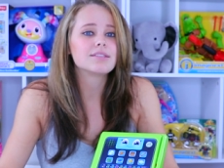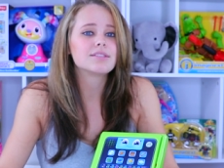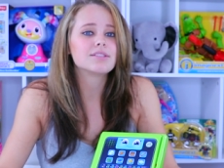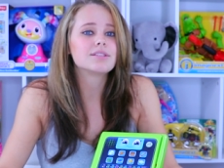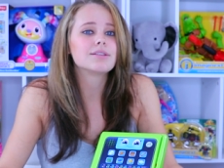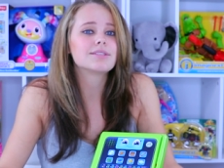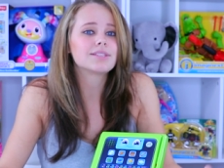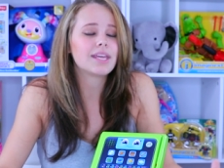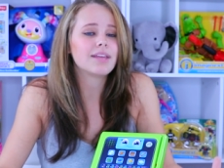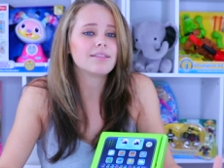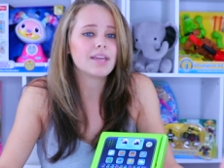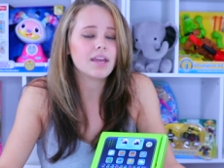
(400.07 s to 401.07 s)
is to
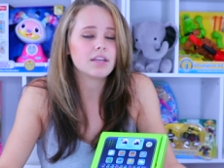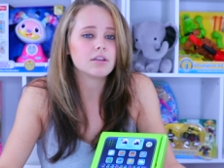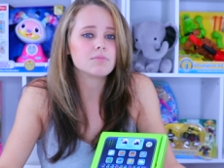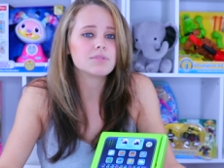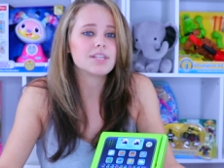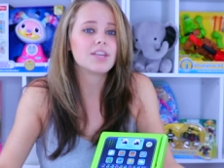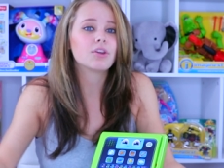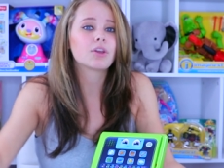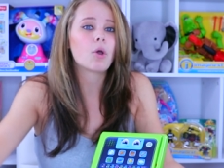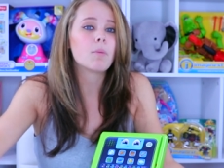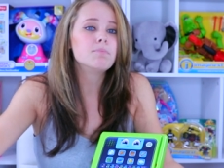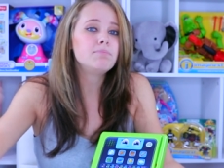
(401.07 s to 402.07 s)
scan the items, to
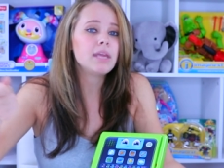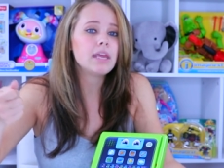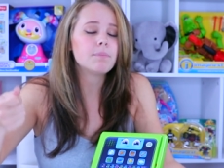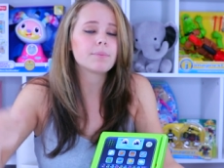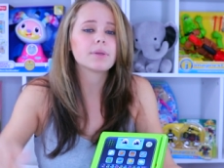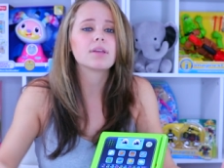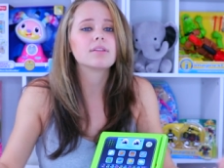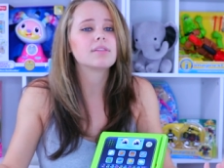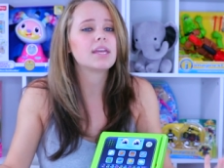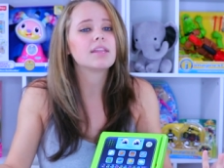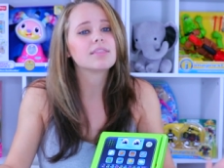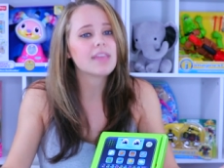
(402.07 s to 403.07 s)
hear it go beep.
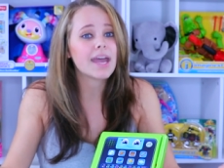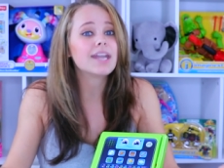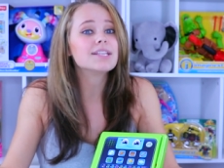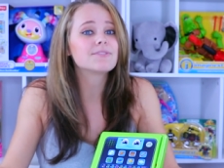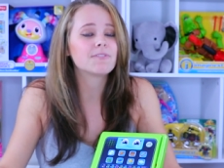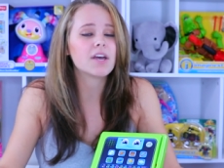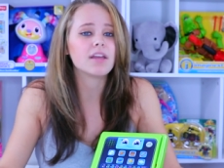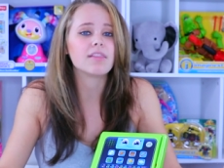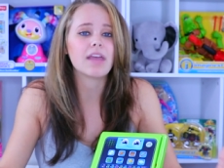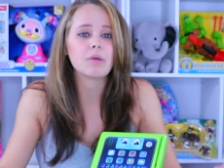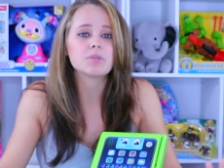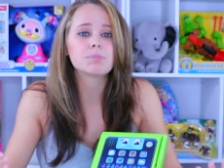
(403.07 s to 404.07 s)
Like that is
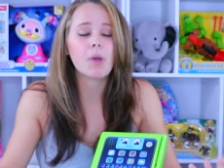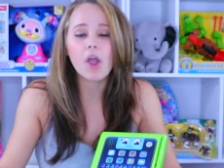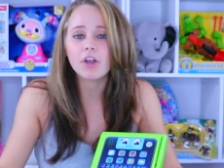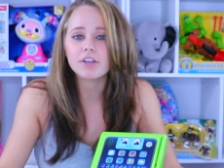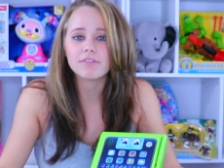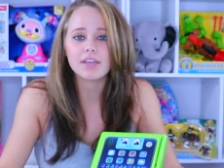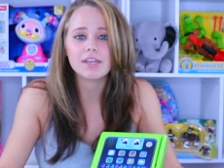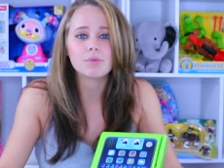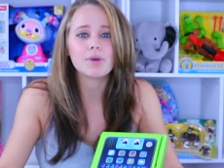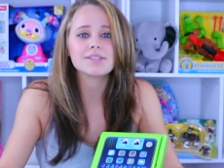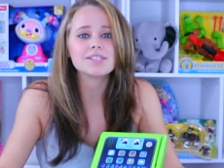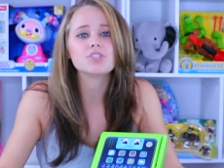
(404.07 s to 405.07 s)
fun. That was part of it.
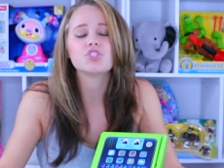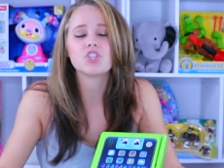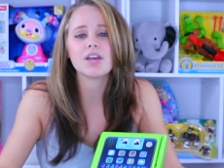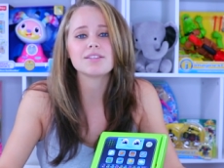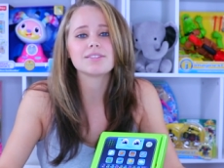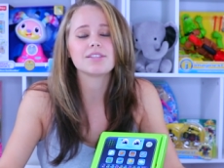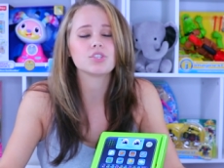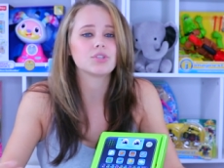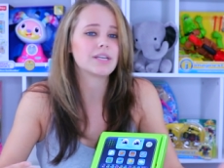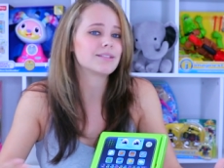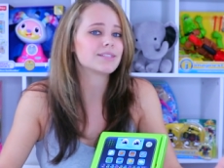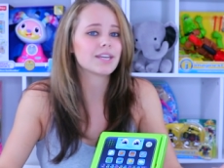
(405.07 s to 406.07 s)
It wasn't just the
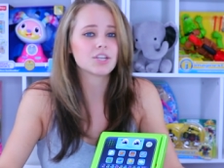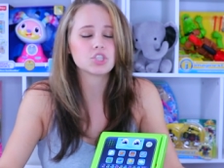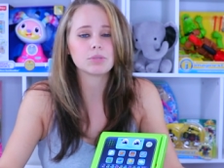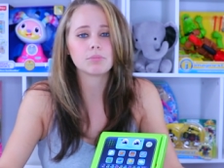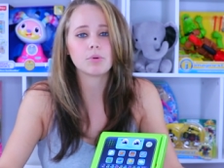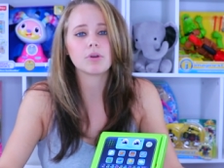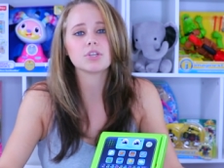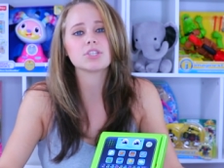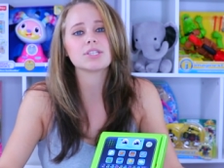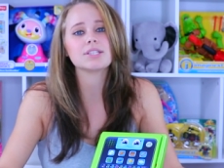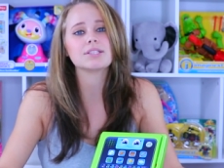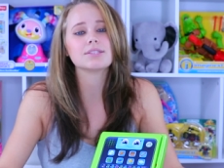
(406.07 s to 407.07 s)
transaction
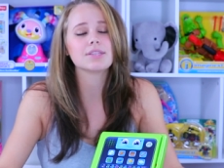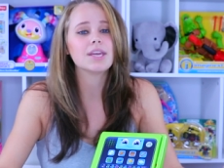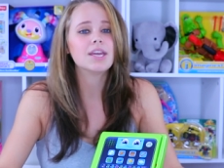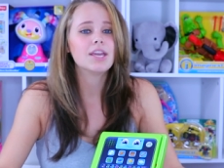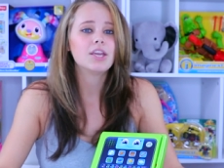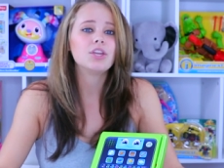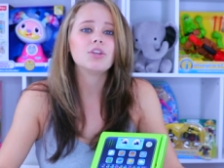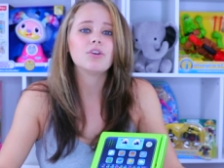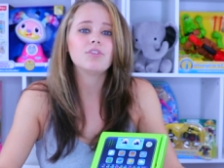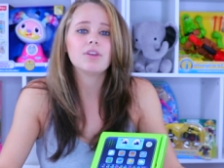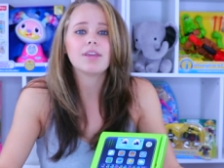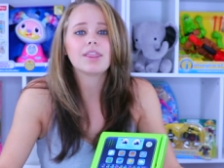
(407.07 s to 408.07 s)
portions you
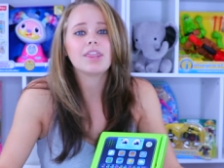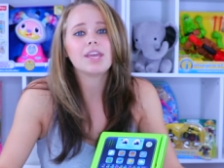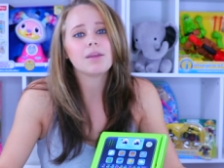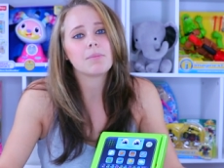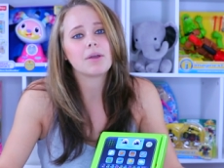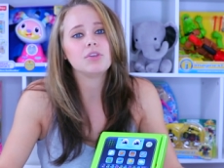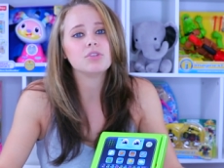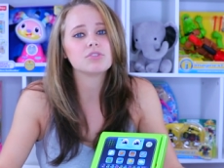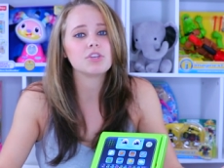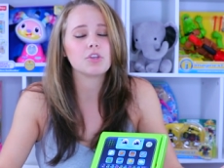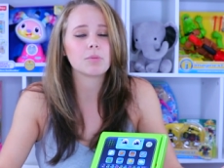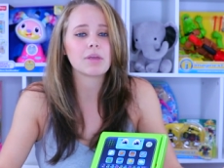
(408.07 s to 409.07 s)
know, if you can think about
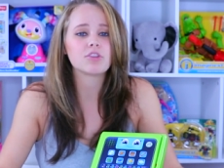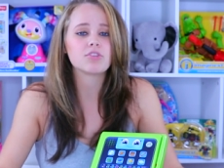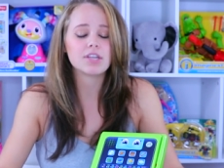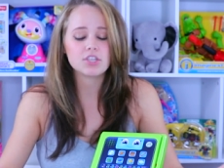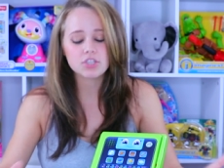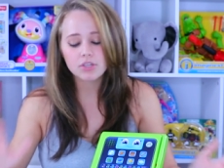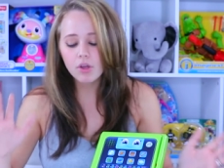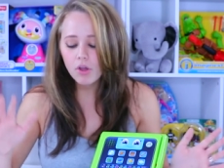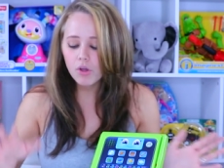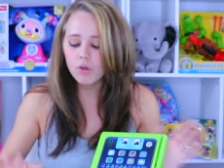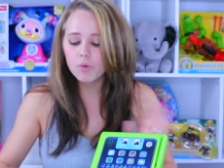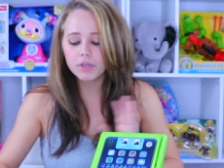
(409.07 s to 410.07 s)
using your imagination,
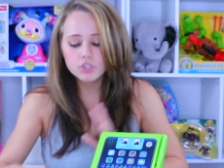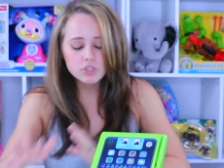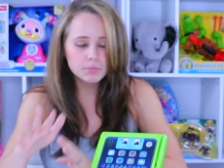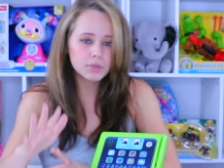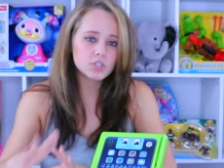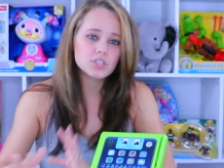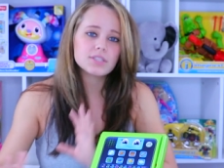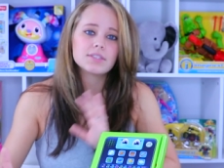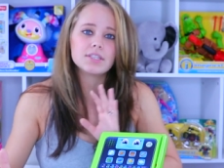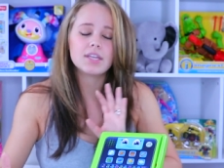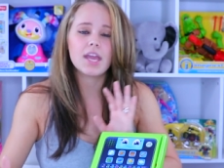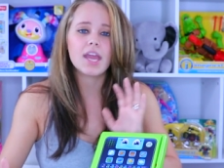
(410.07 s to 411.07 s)
oh, what did you
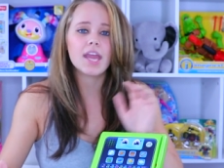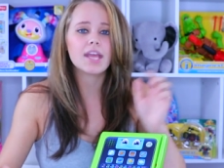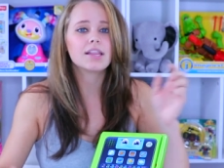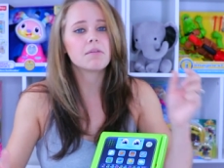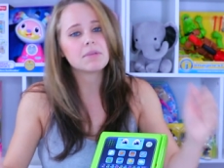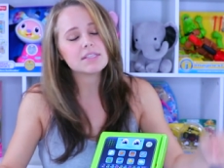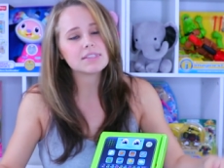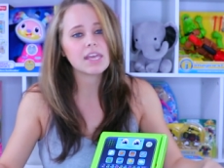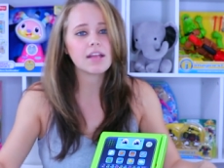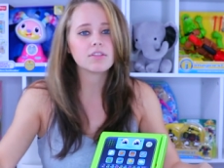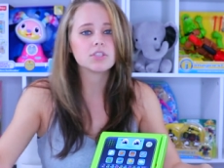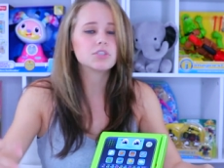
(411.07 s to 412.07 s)
purchase today? Let me
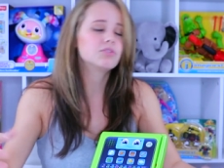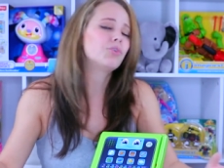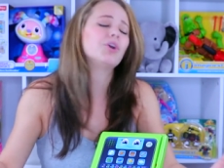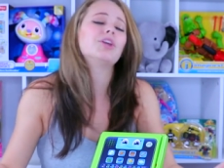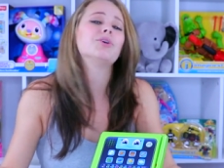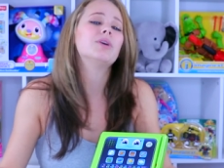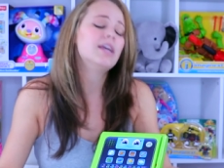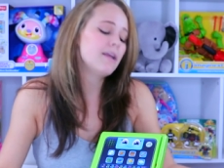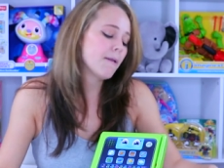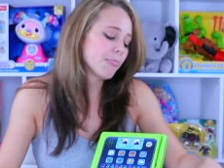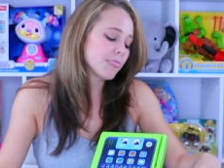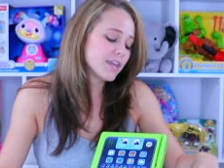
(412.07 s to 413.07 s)
scan those for you.